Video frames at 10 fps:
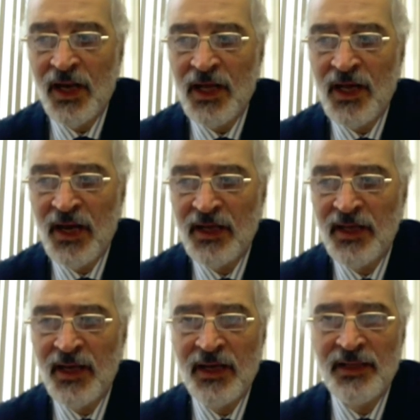that
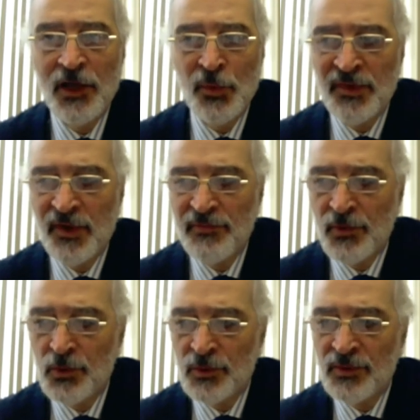have
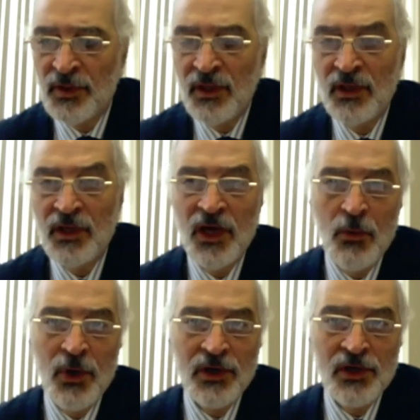precedented
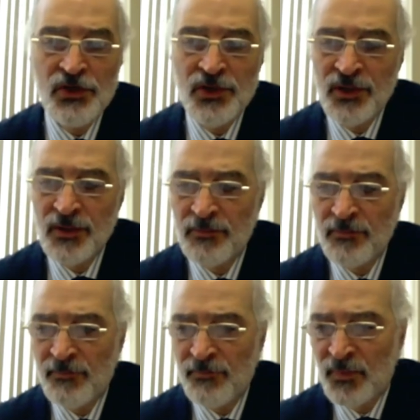the emergence of
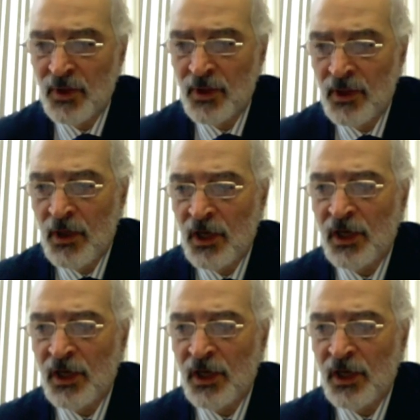ISIS,